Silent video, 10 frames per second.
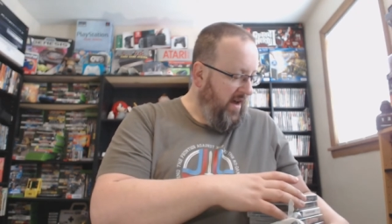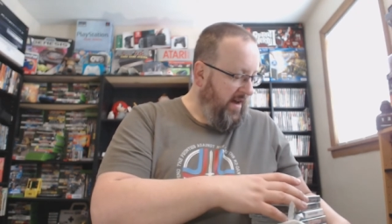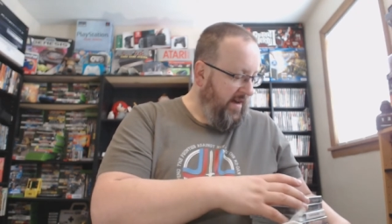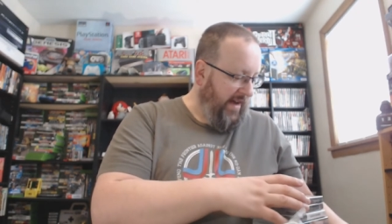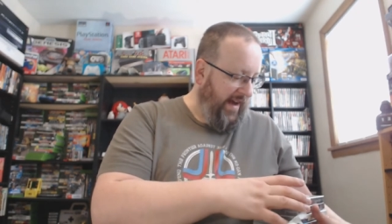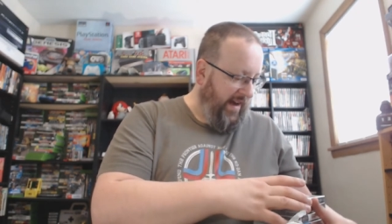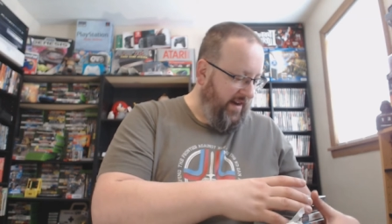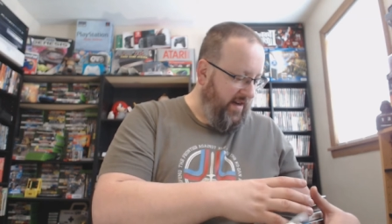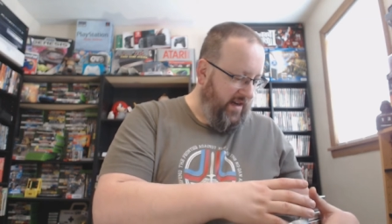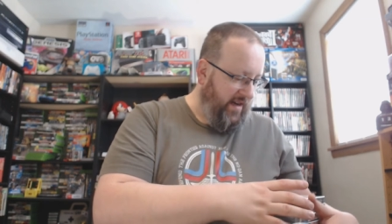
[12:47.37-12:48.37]
and
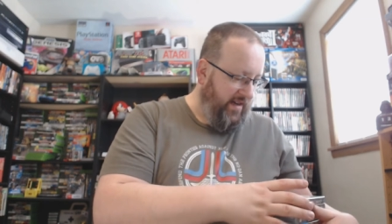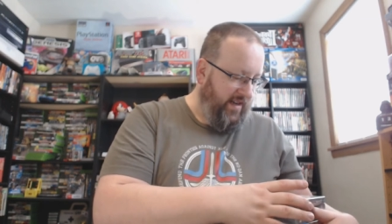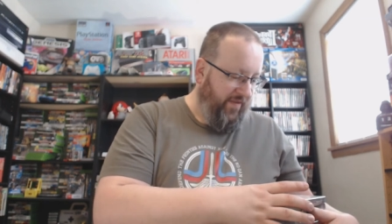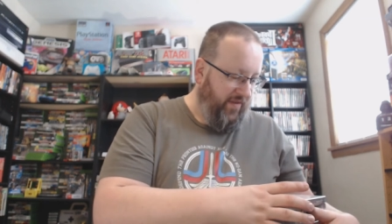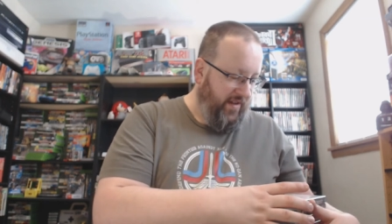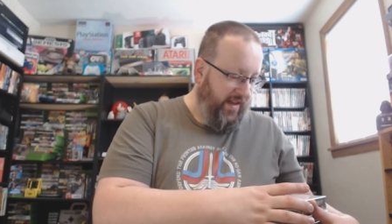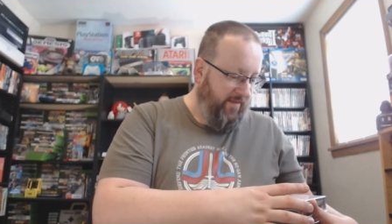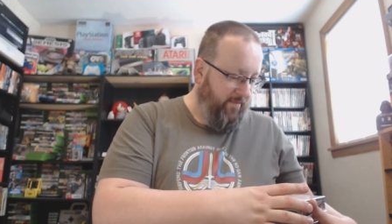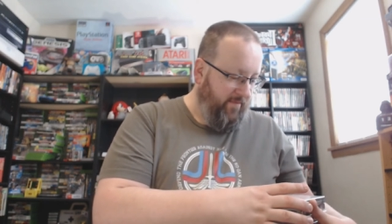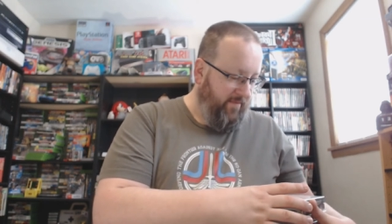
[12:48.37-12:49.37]
uh, definitely
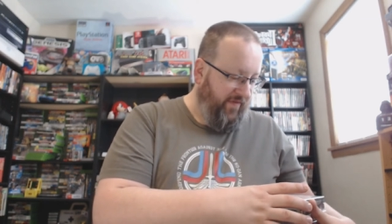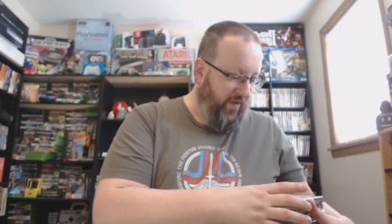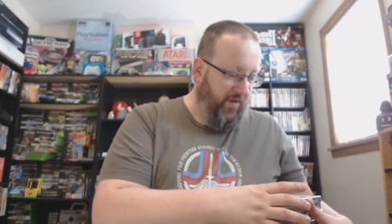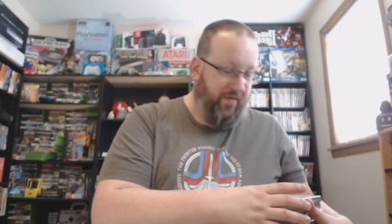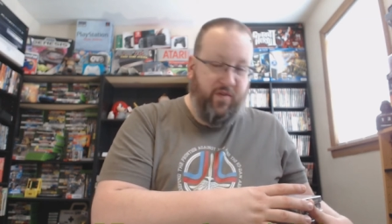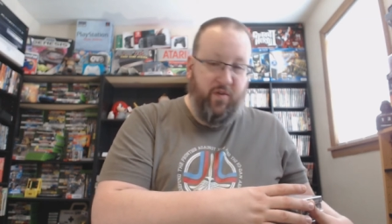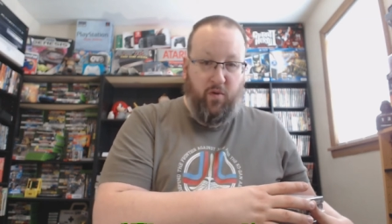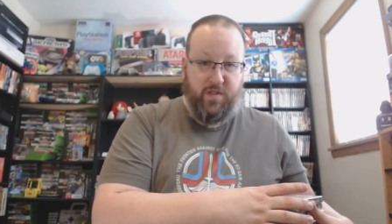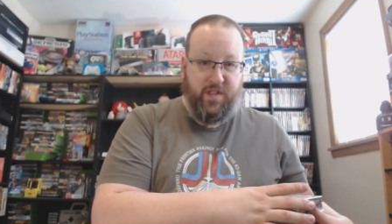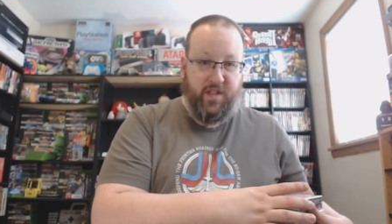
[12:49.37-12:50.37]
filled a few
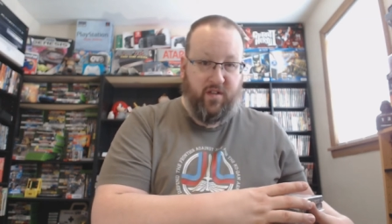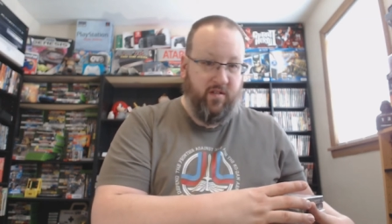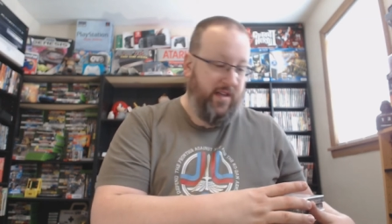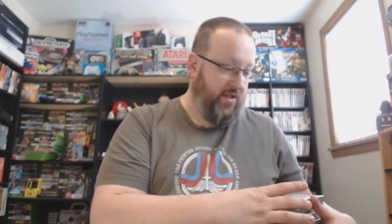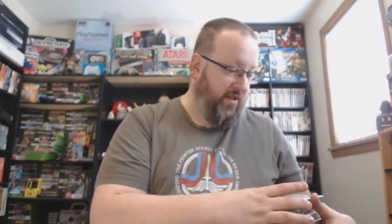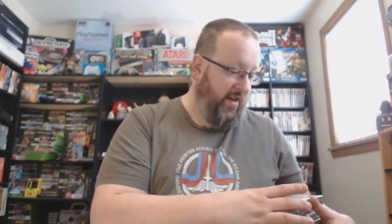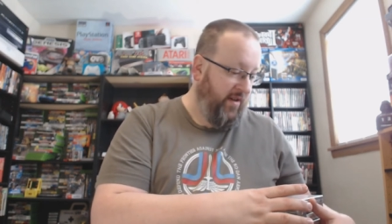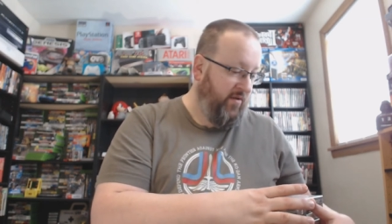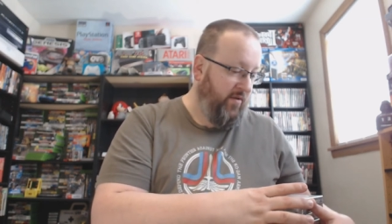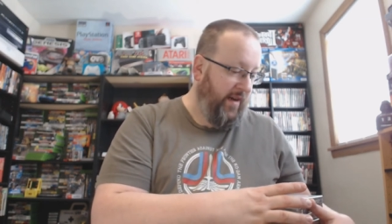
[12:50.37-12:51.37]
holes in the collection,
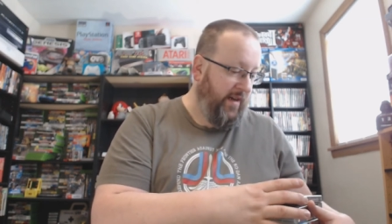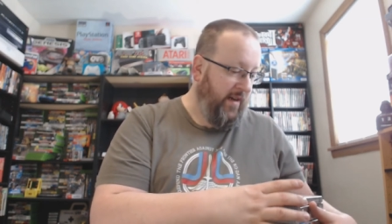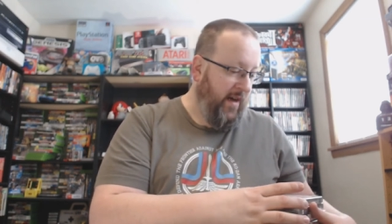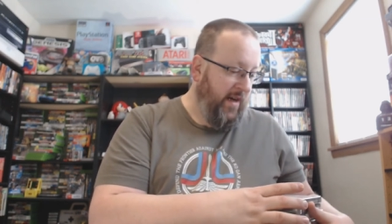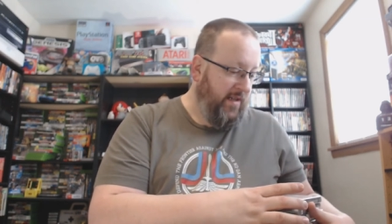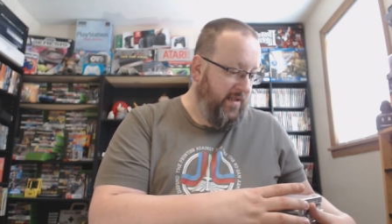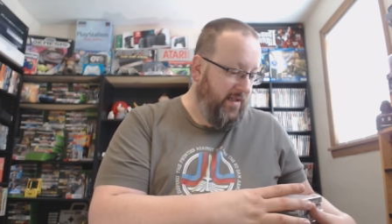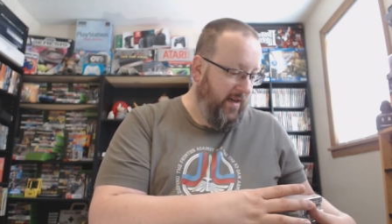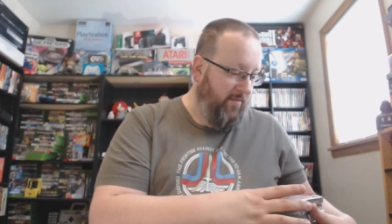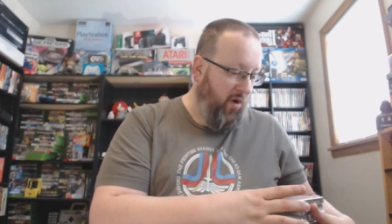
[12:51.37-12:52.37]
including
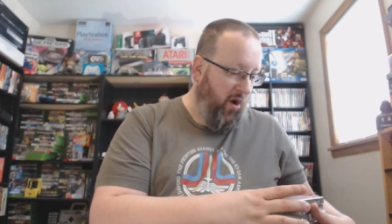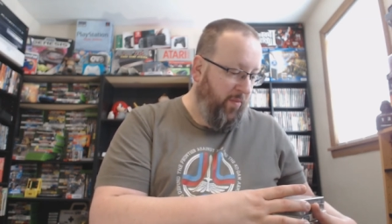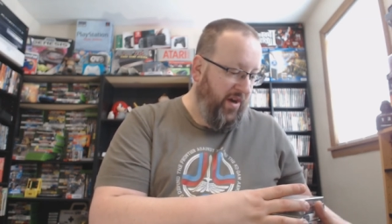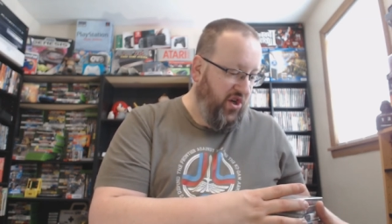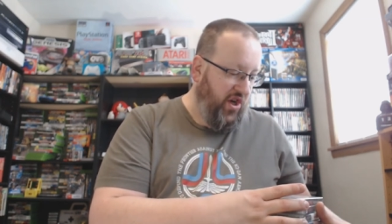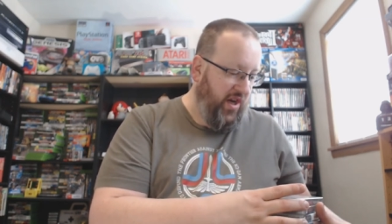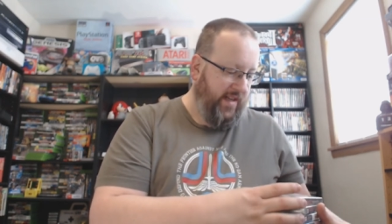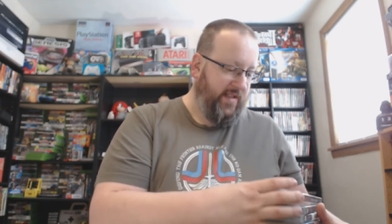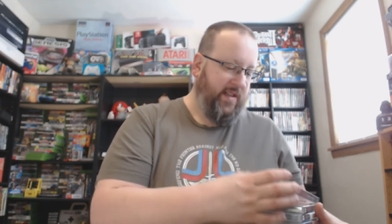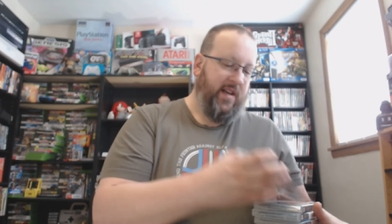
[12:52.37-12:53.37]
some
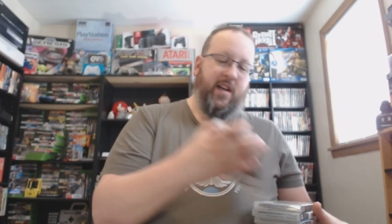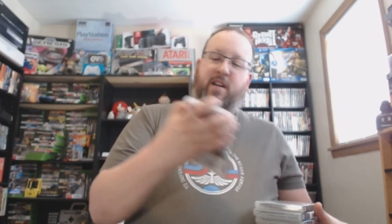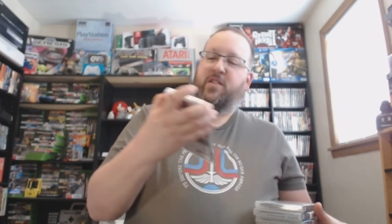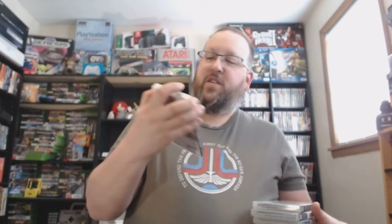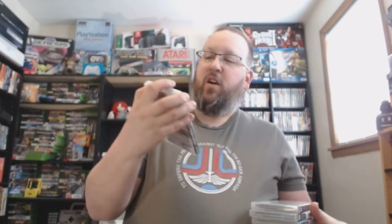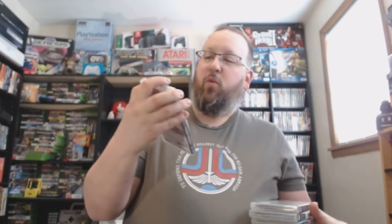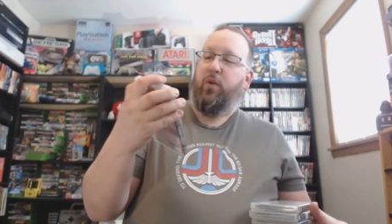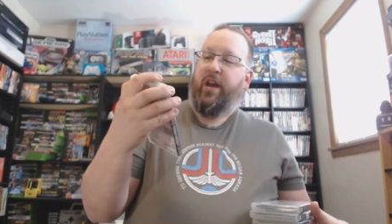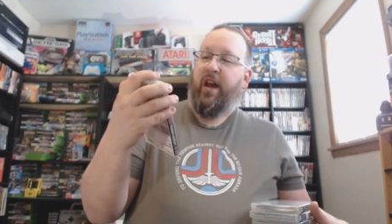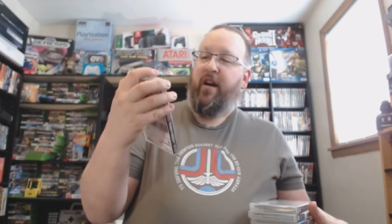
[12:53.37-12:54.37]
RPGs. So we
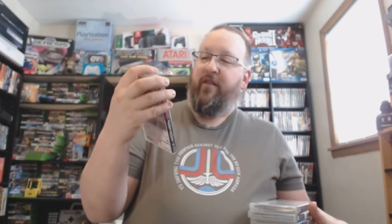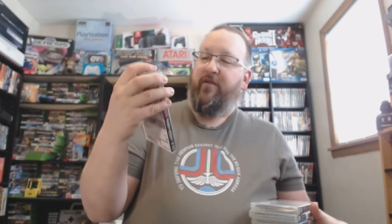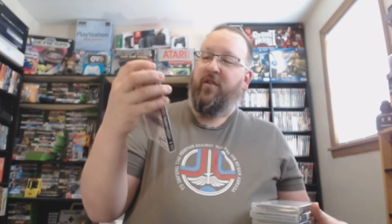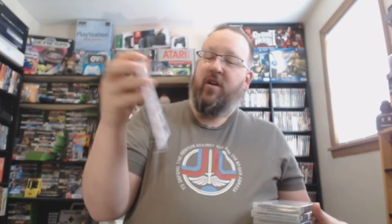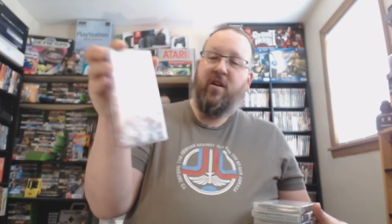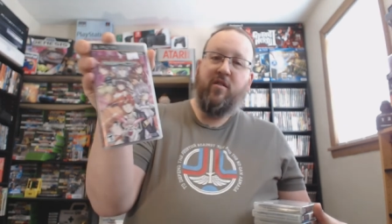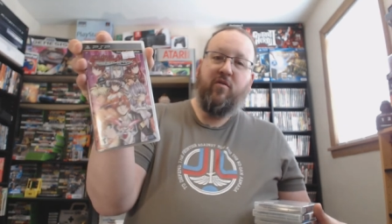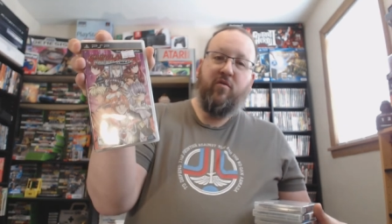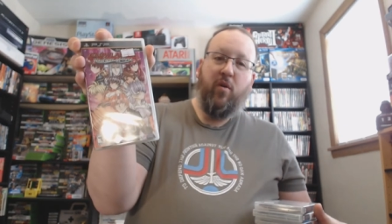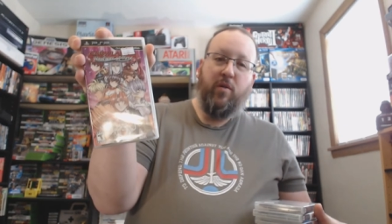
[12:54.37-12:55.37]
have
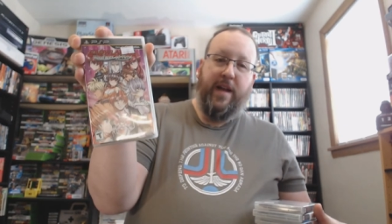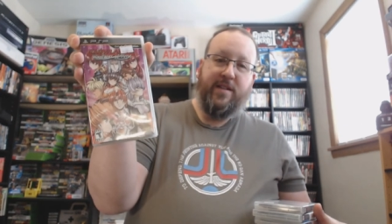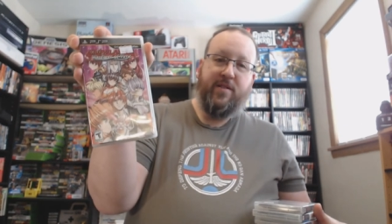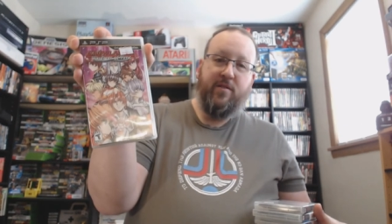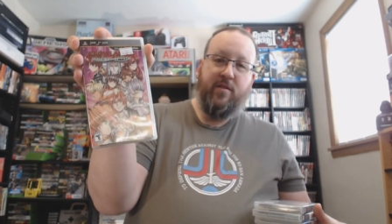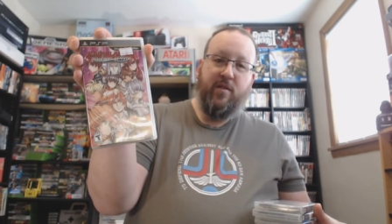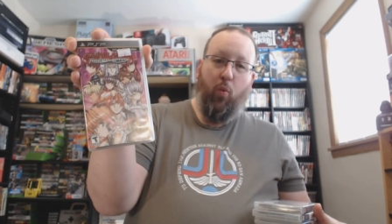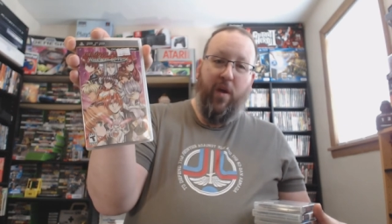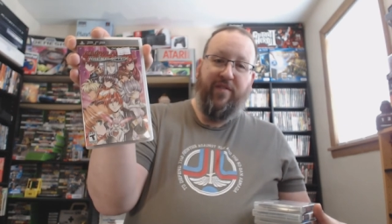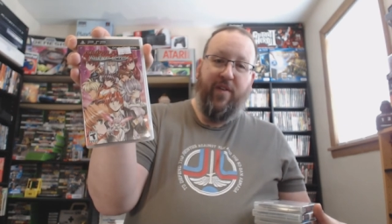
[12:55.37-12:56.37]
Growlancer,
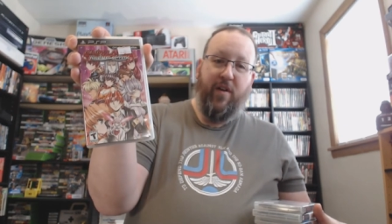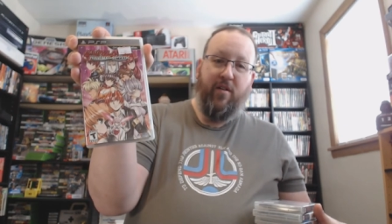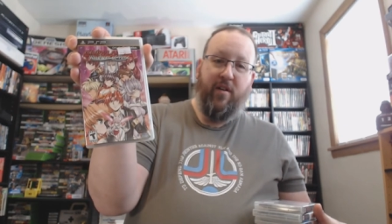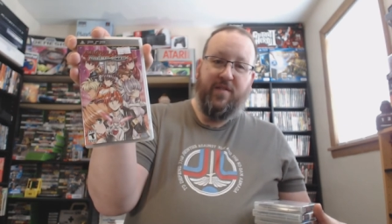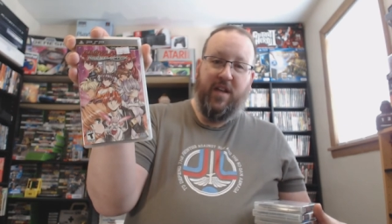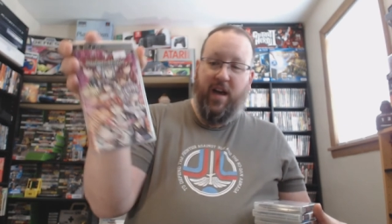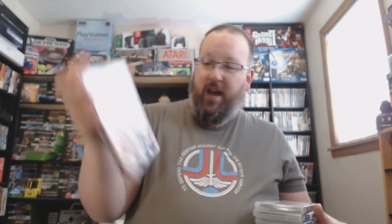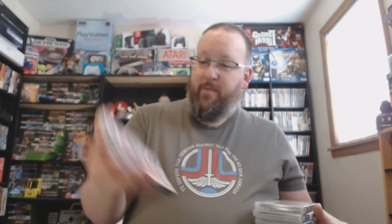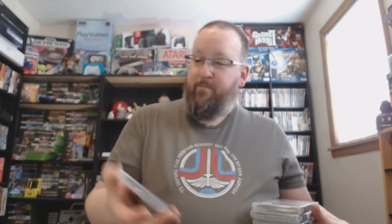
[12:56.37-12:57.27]
Wayfarer of Time,